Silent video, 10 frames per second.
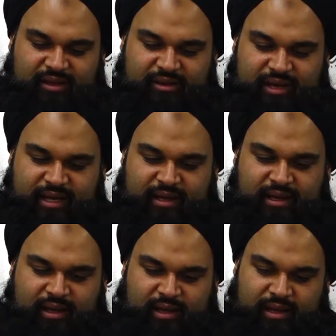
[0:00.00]
learning,
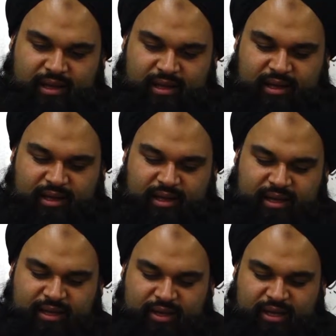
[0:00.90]

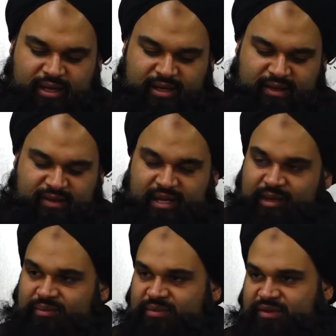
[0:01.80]
he, as the
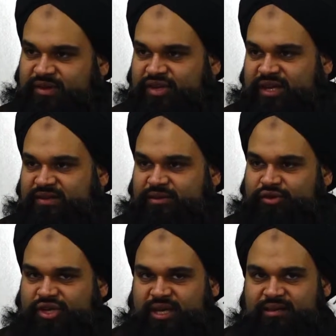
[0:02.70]
name suggests, he was
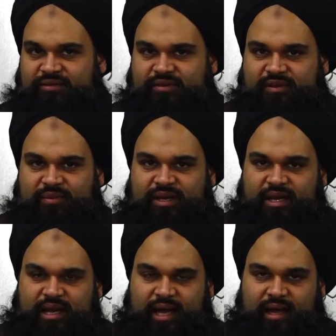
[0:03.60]
Shahid fi
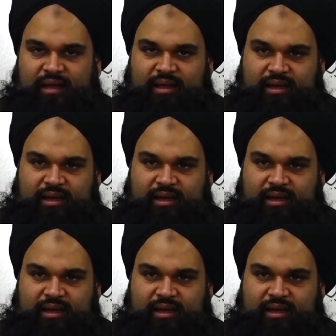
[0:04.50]
sabilillah